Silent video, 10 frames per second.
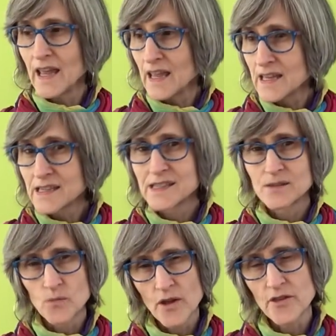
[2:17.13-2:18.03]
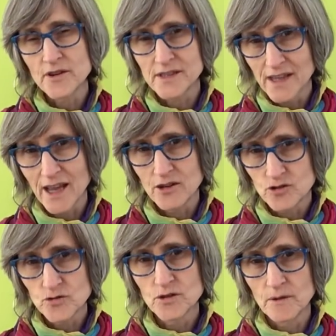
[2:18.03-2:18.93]
Is what they're saying
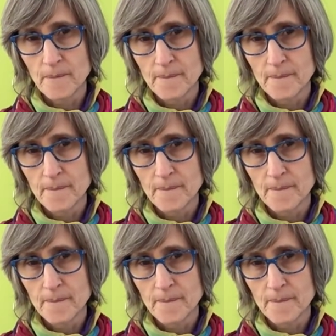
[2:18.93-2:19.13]
true?